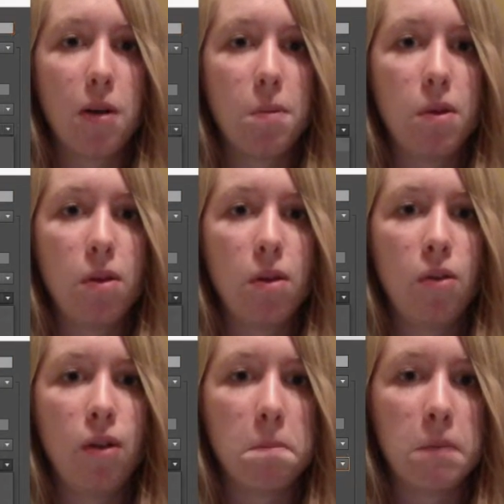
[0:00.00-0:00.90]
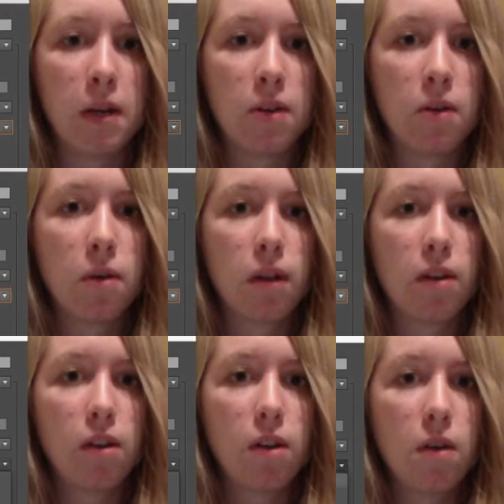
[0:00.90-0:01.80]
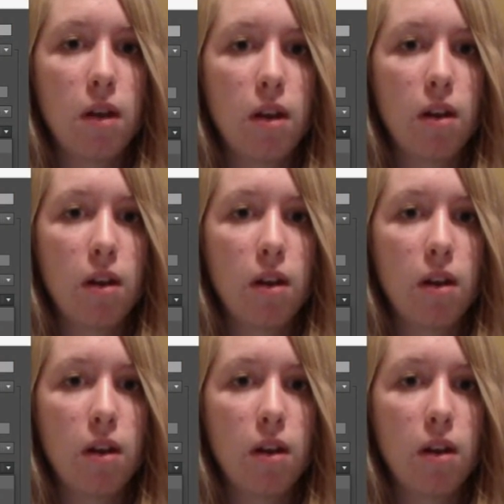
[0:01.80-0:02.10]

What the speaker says: to be using pixels as a unit.